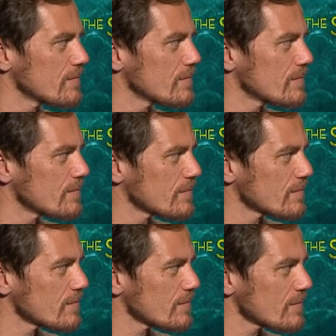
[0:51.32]

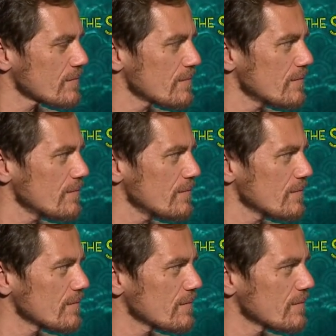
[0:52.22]

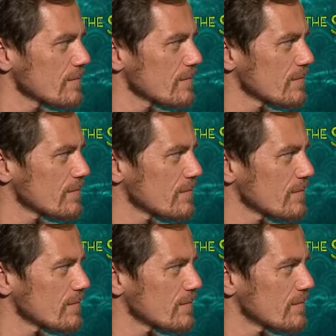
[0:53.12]

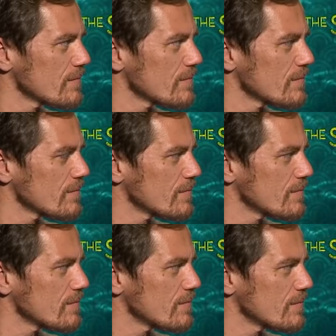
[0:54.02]

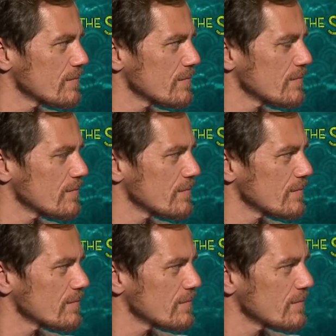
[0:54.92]

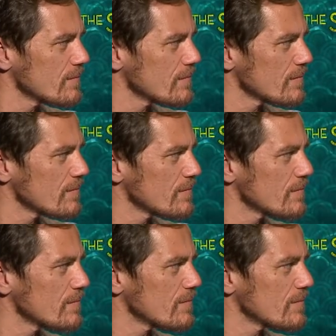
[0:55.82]

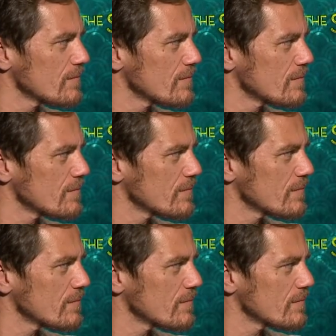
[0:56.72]

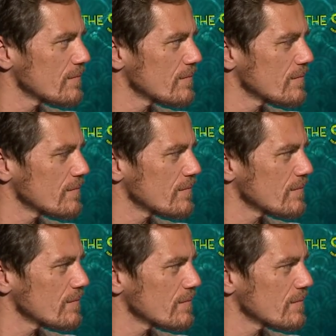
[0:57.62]

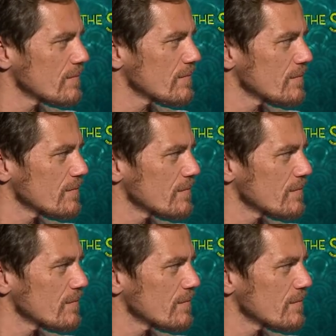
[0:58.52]
The person shown says nothing.